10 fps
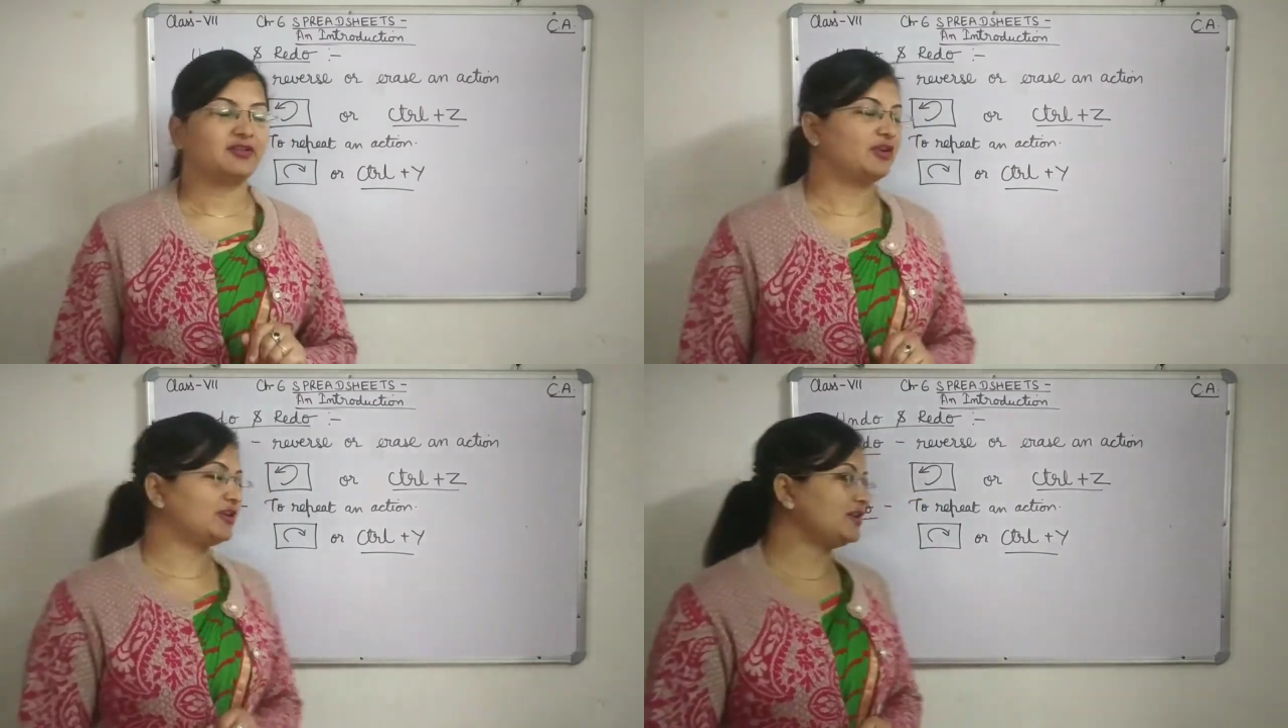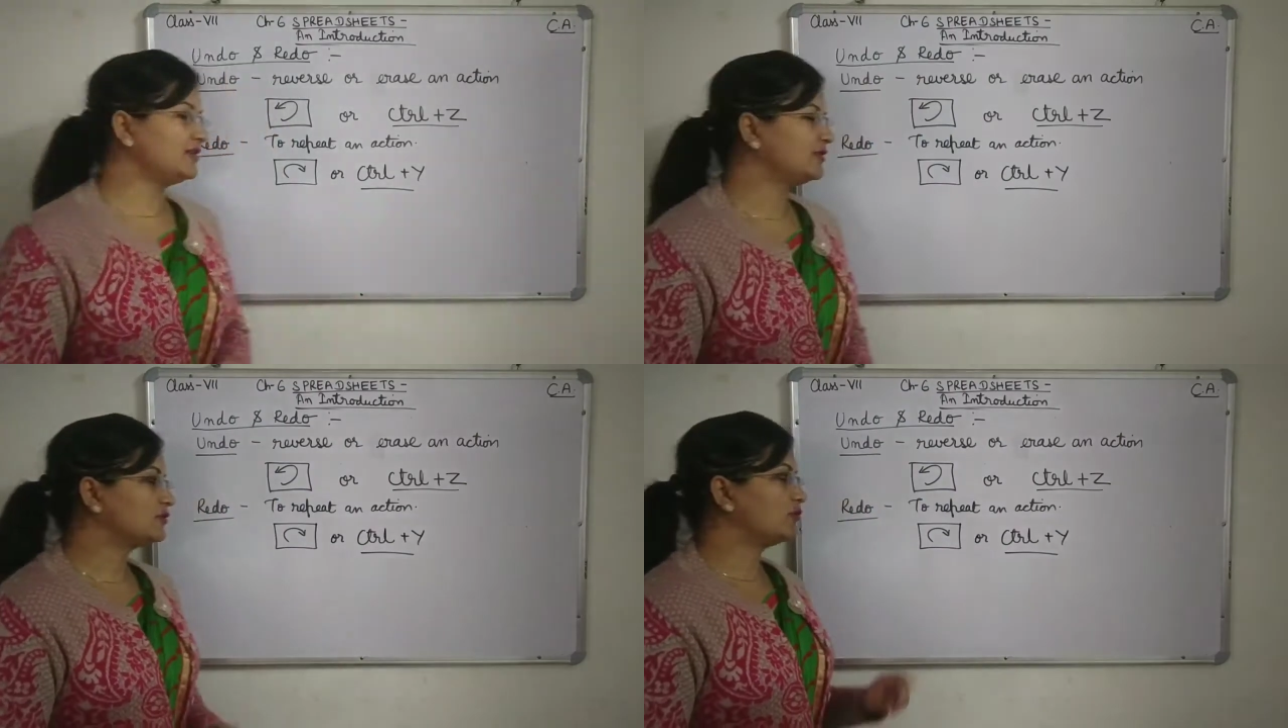Got
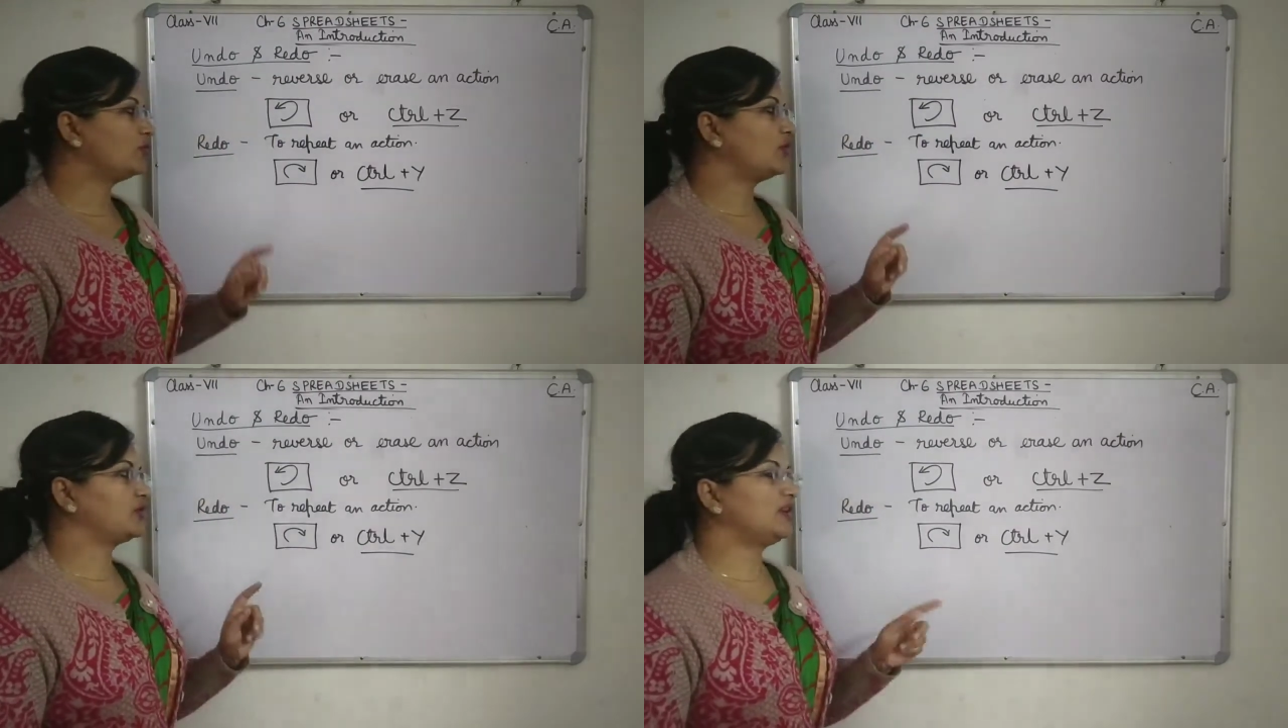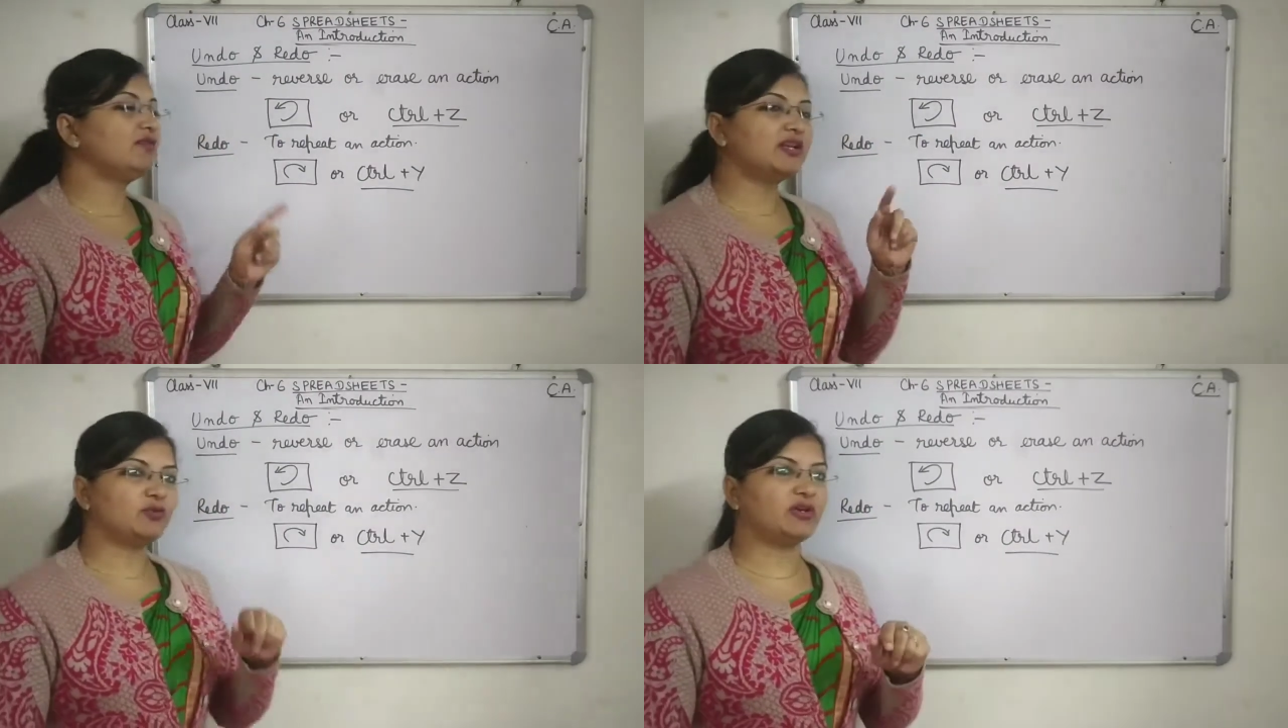it? So
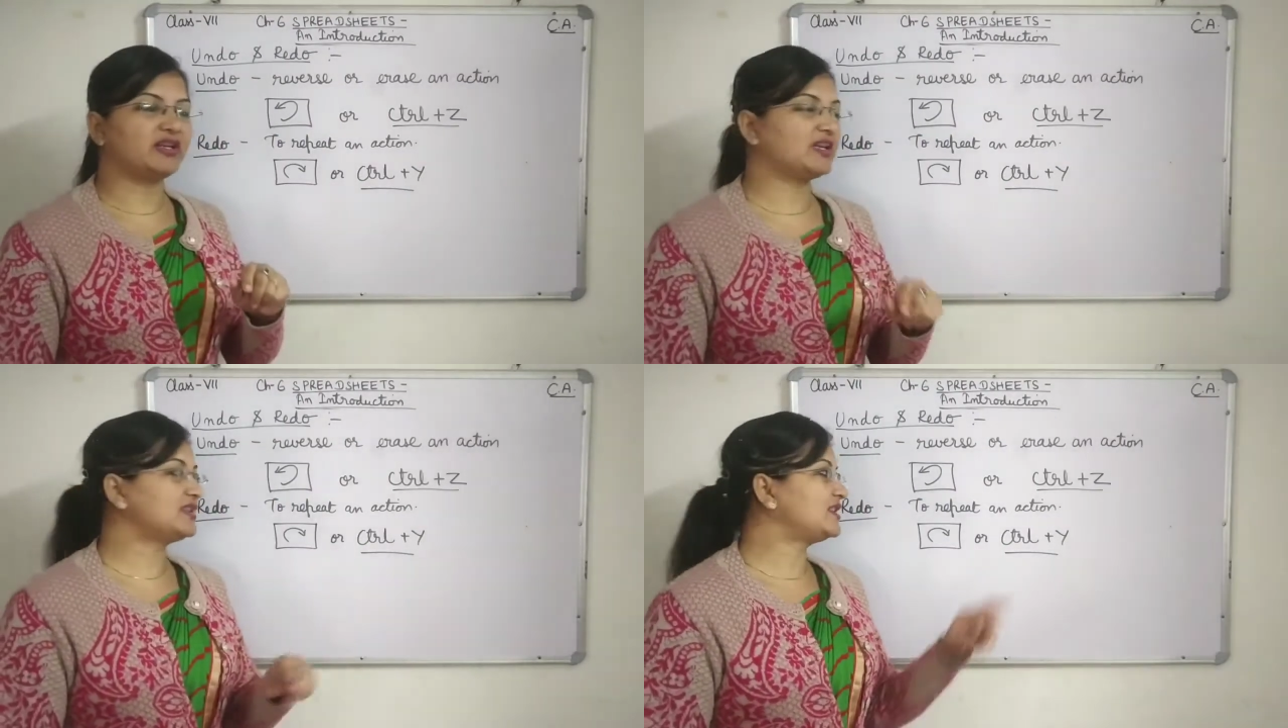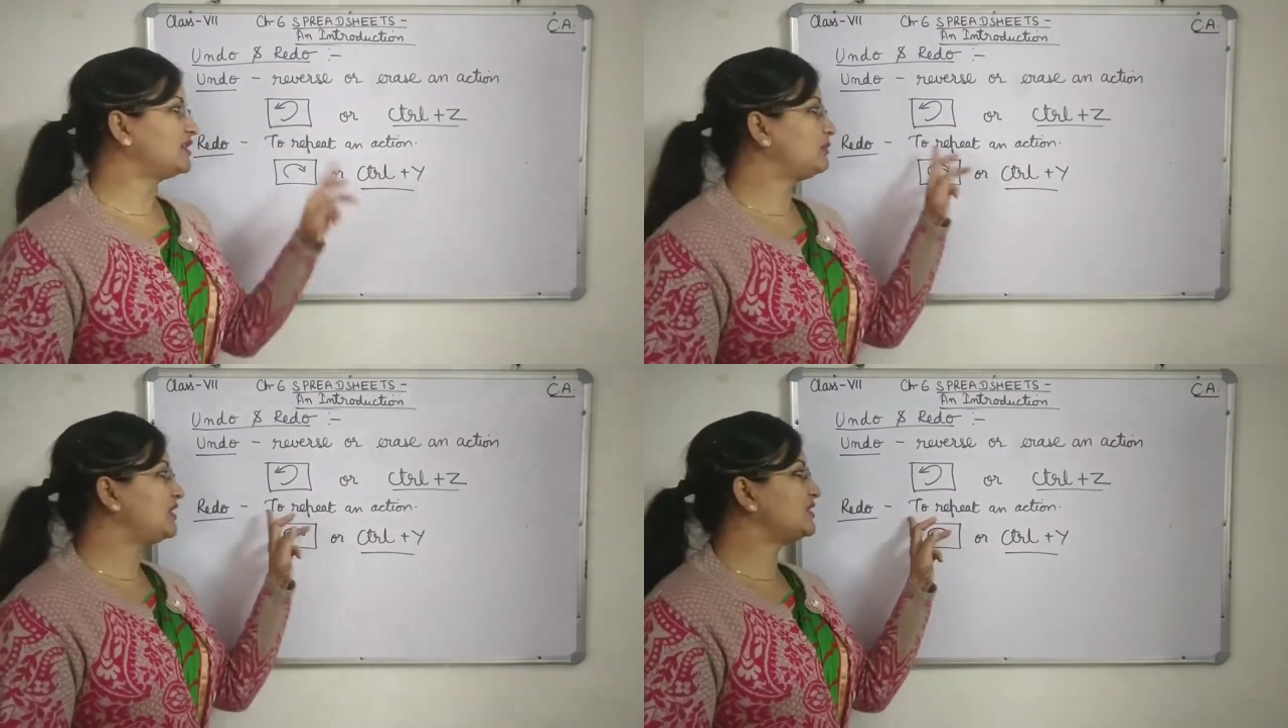whatever you erased,
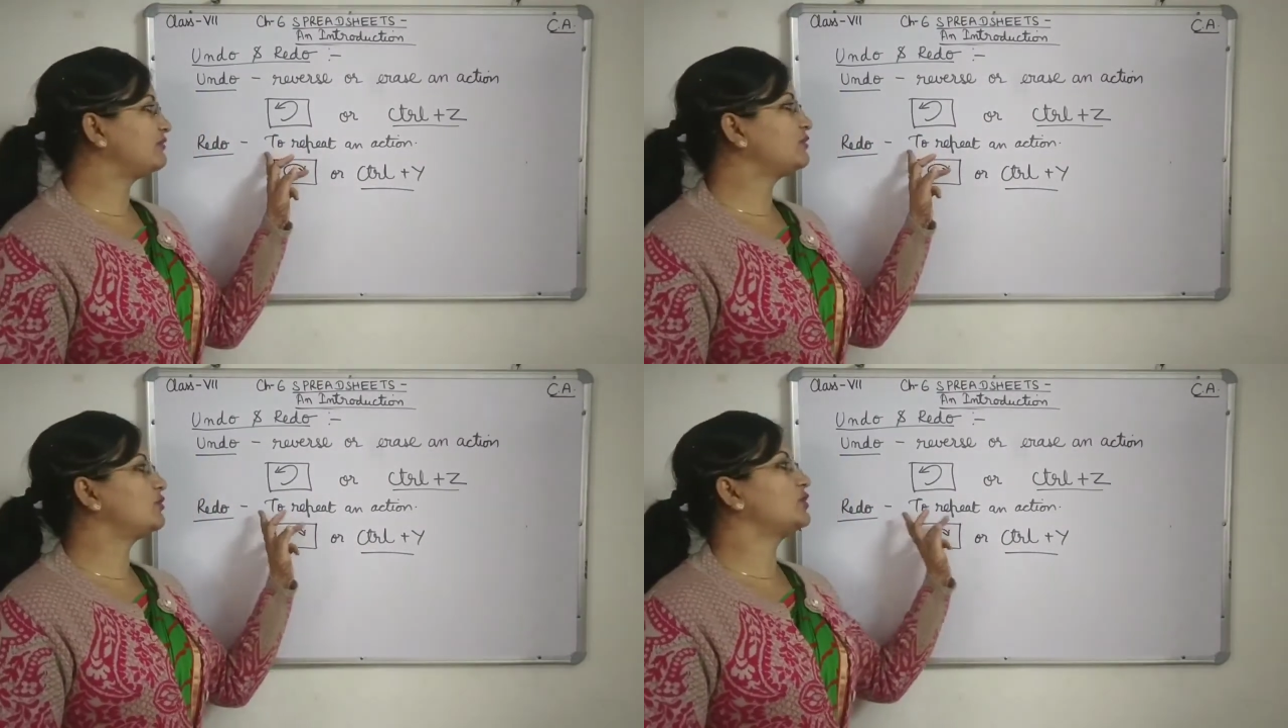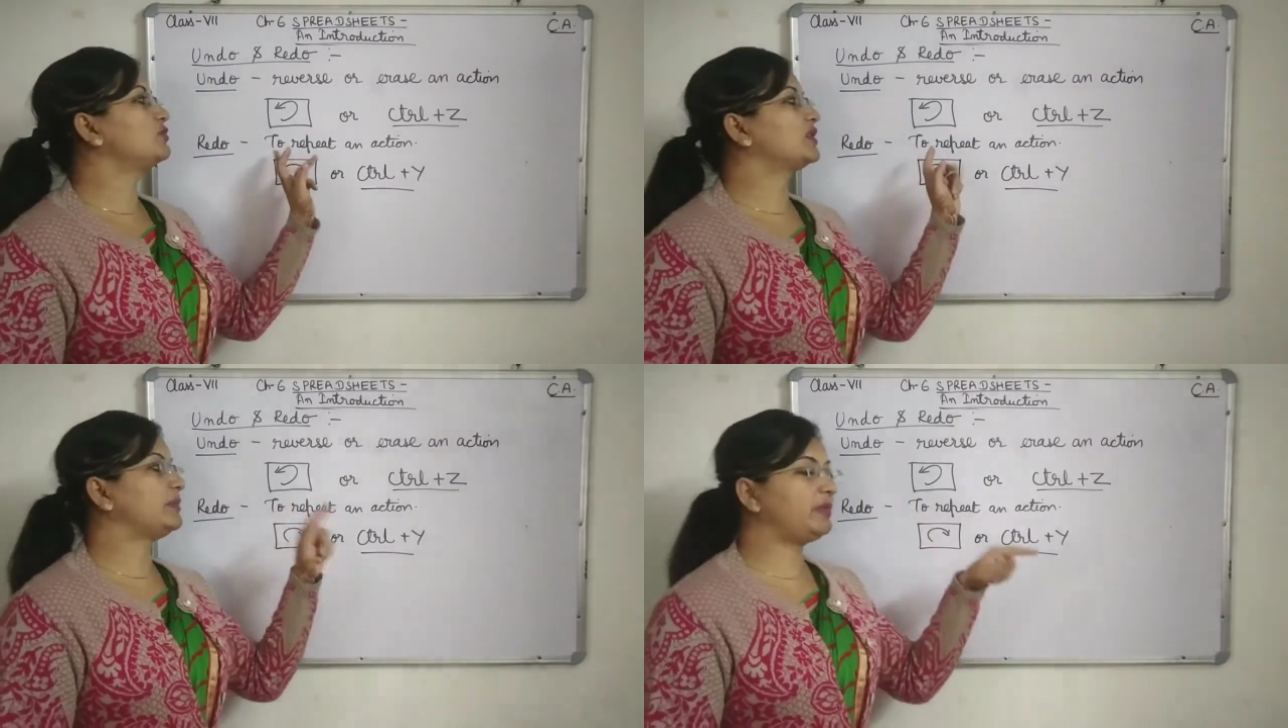that means if you want
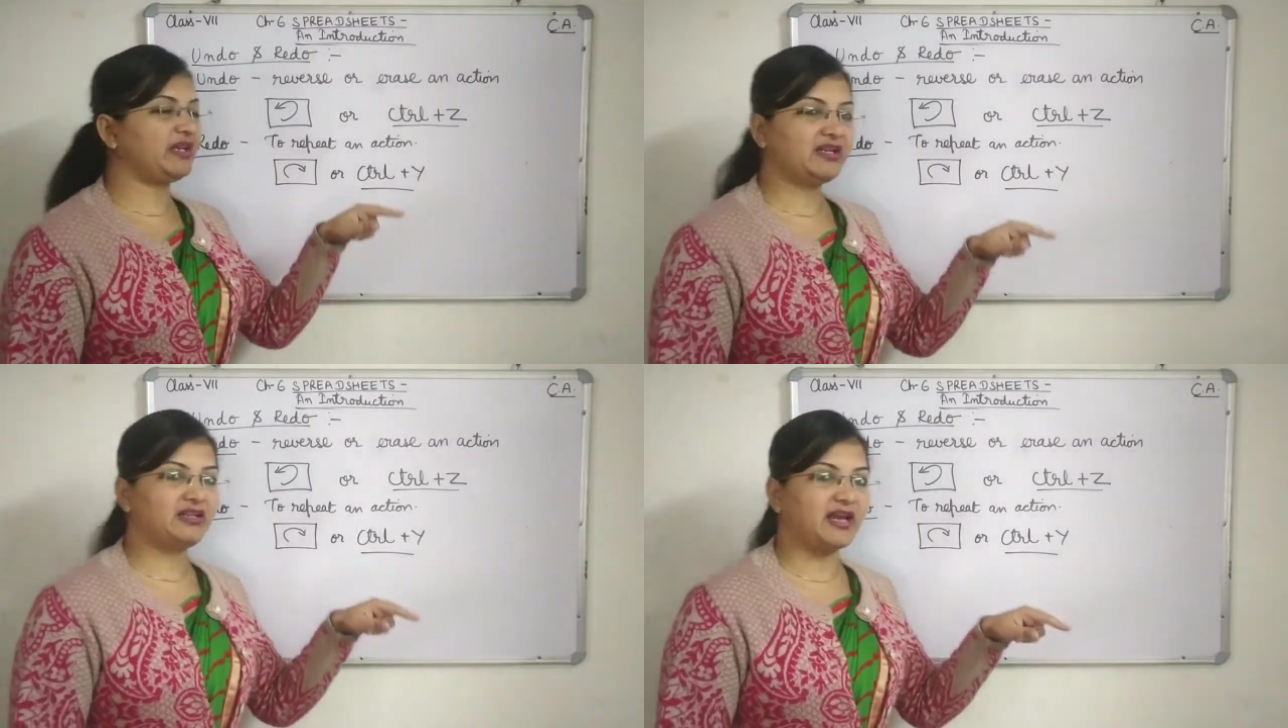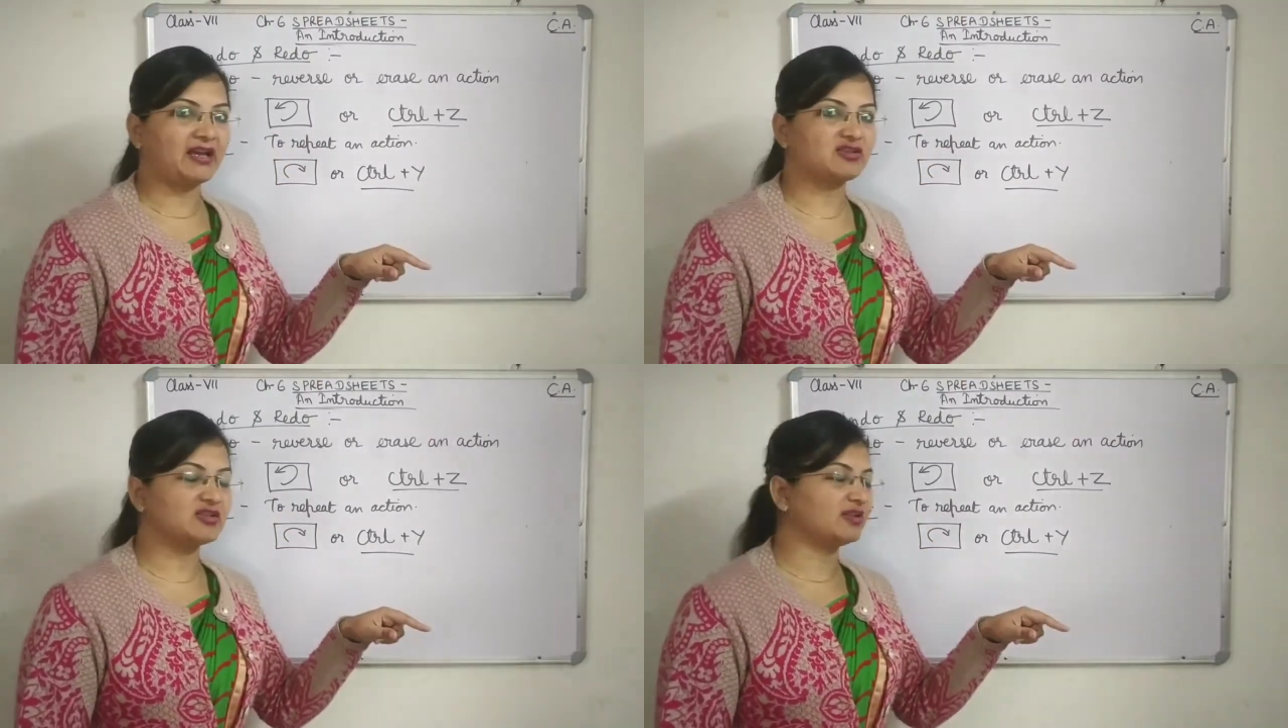to repeat the
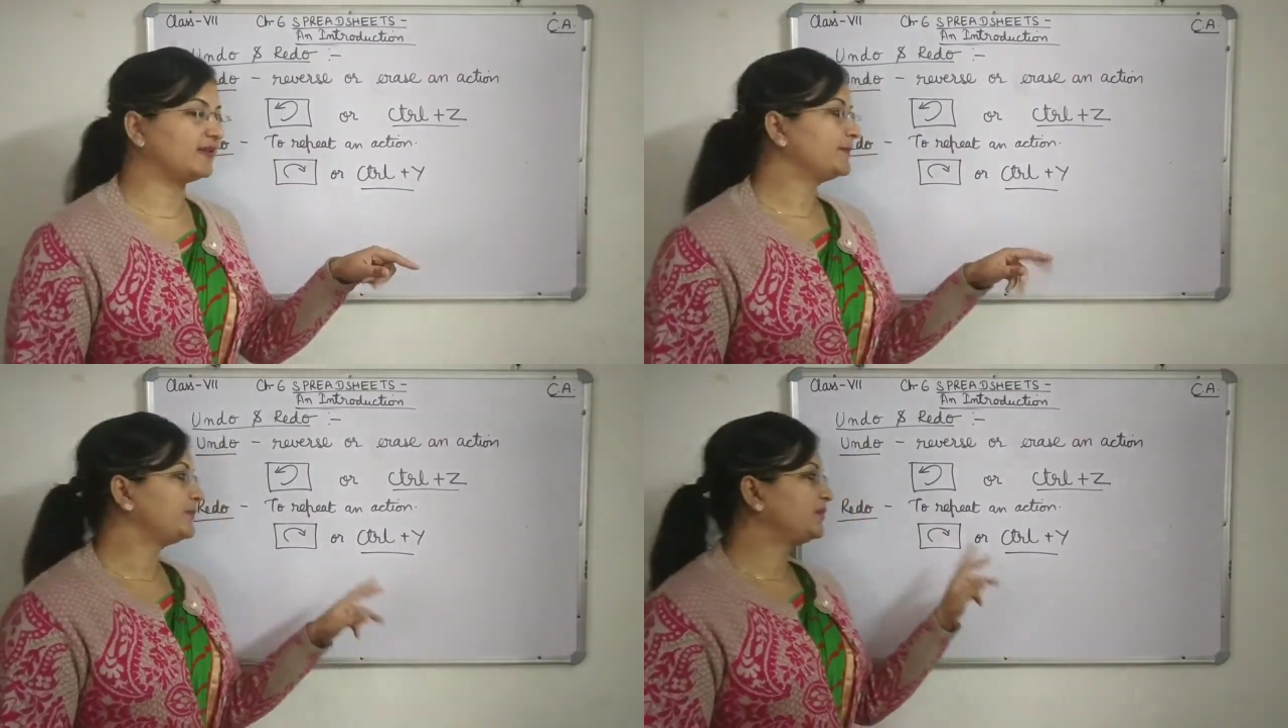action,